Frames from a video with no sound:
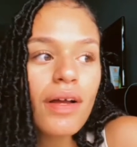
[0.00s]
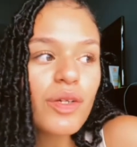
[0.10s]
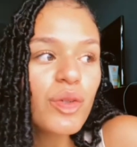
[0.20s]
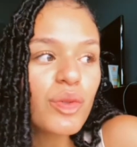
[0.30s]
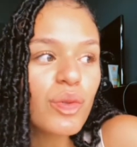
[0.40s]

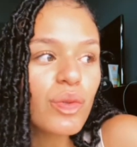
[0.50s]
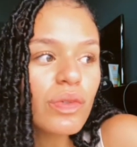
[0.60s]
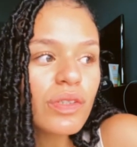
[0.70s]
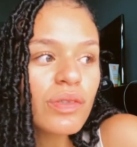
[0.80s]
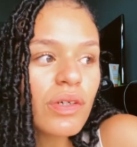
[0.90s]
who
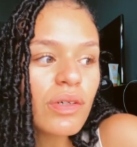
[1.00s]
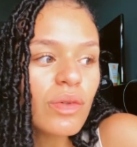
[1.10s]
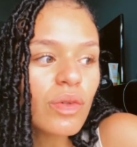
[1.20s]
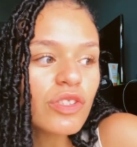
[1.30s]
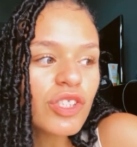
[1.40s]
you know
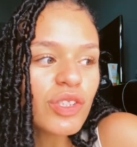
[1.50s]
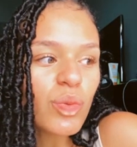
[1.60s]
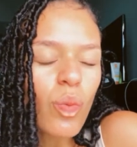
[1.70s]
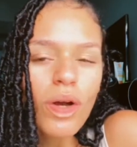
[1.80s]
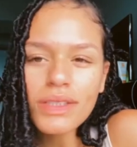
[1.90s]
just
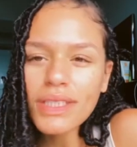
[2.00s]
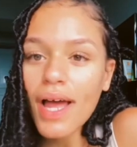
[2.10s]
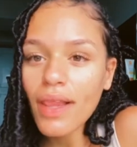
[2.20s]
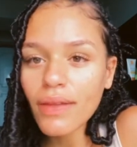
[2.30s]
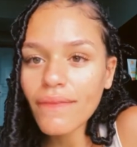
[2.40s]
want to
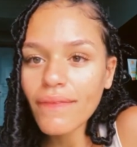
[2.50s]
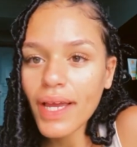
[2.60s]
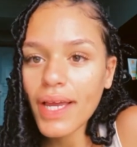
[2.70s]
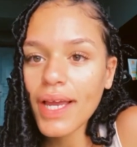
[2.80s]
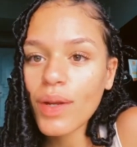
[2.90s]

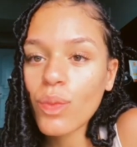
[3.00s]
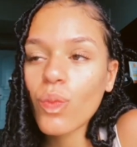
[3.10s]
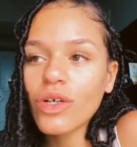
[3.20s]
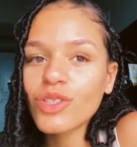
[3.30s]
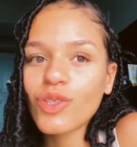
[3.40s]
elevate and
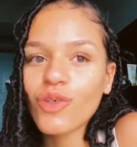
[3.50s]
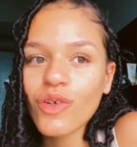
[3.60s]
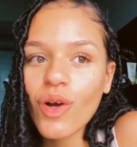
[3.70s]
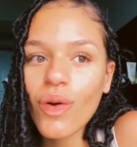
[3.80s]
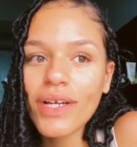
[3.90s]
want to
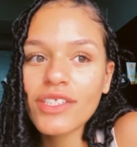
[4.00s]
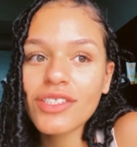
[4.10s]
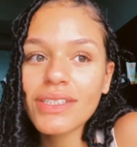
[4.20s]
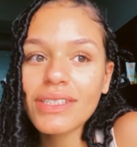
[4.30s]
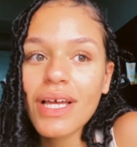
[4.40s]
grow and
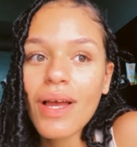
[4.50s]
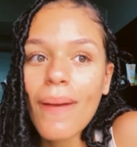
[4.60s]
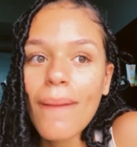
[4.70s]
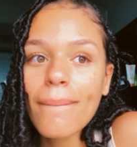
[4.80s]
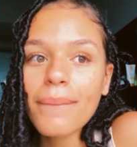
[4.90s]
just
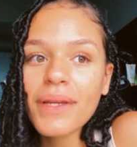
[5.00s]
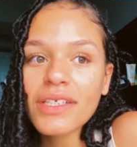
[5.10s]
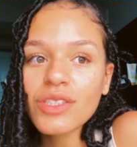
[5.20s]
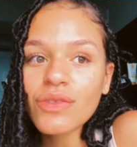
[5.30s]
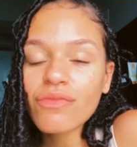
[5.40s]
being
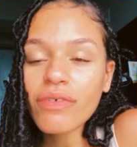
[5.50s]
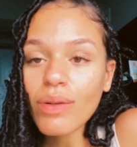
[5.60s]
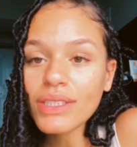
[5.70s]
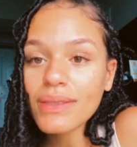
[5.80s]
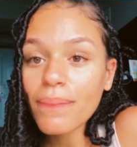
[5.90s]

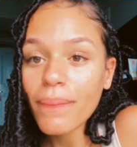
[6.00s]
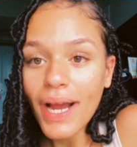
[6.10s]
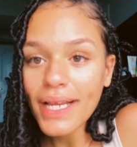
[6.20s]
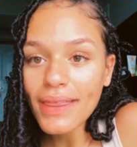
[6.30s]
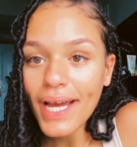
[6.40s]
surrounded
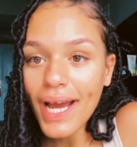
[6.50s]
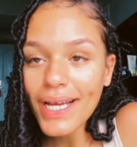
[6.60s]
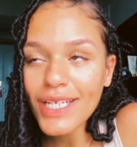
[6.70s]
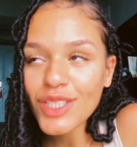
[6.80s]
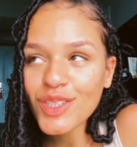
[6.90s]
by that
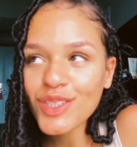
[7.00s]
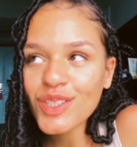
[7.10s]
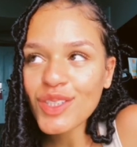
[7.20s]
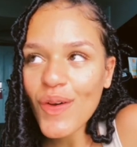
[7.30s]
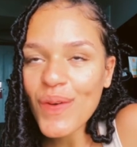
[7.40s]
is
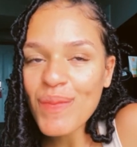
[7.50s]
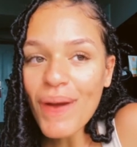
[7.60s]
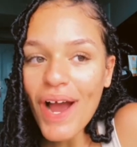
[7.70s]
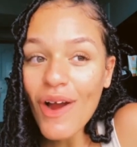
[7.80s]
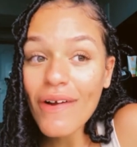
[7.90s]
so
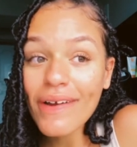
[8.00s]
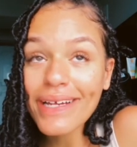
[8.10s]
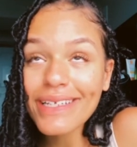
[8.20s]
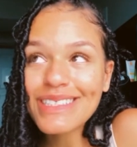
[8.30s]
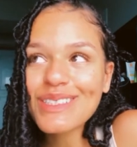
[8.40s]
empowering
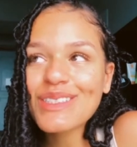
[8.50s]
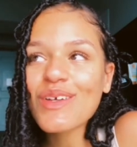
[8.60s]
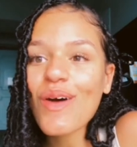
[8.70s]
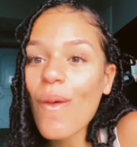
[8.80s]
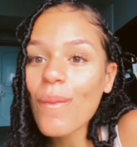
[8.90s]
and
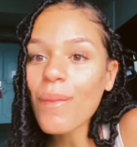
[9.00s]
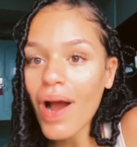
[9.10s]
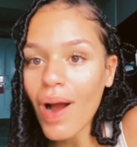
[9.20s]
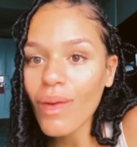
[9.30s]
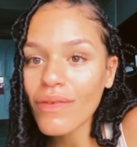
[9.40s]
so
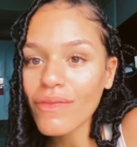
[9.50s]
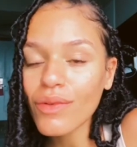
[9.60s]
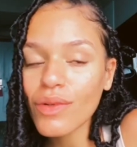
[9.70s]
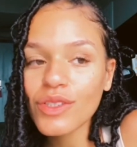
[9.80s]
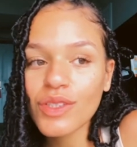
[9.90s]

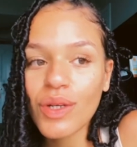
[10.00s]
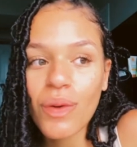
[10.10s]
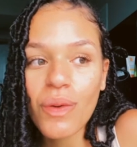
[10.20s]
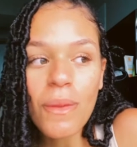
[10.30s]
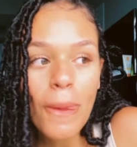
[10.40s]
powerful
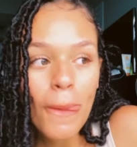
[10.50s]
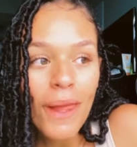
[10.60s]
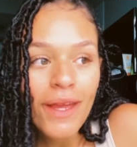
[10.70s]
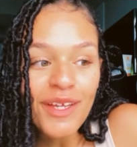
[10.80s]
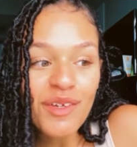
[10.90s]
so
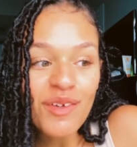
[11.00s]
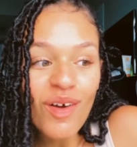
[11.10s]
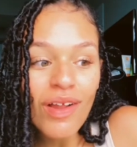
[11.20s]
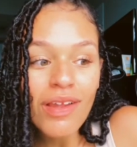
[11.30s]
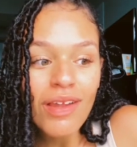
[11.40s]
you know
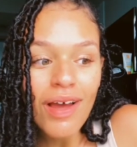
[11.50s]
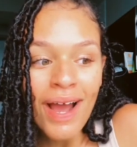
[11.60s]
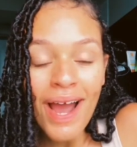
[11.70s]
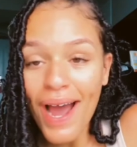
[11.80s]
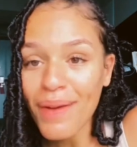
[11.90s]
a lot
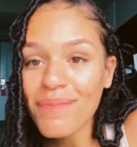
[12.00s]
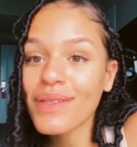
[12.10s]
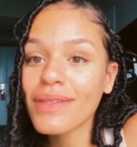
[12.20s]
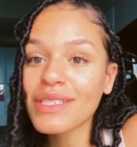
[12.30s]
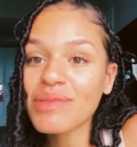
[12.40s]

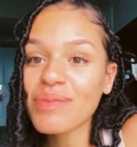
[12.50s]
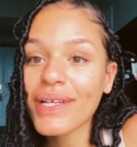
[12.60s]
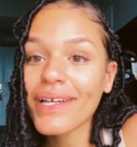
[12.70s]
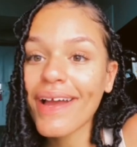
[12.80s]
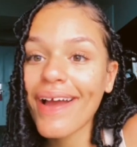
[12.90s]
happened this
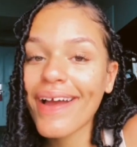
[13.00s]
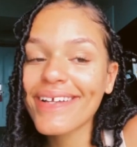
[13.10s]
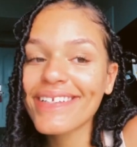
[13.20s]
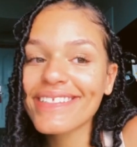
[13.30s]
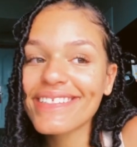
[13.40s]

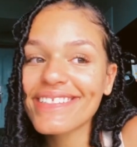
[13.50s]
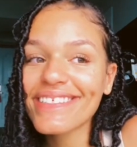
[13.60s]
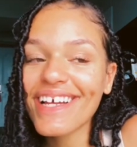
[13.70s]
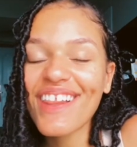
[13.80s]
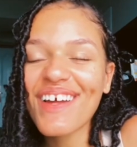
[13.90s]
weekend
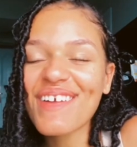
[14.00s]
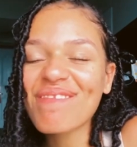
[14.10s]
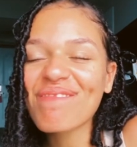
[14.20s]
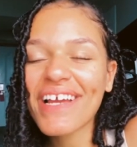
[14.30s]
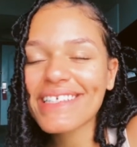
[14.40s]
a lot of
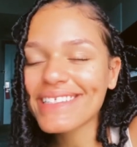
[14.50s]
amazing